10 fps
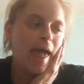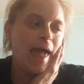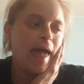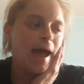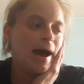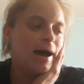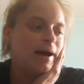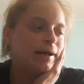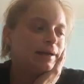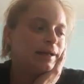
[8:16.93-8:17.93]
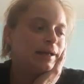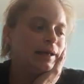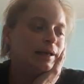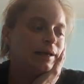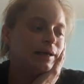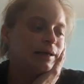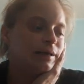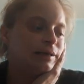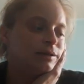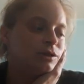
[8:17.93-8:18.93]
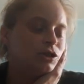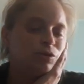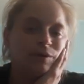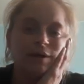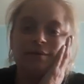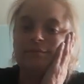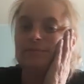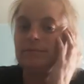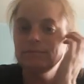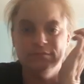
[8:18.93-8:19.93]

And he is doing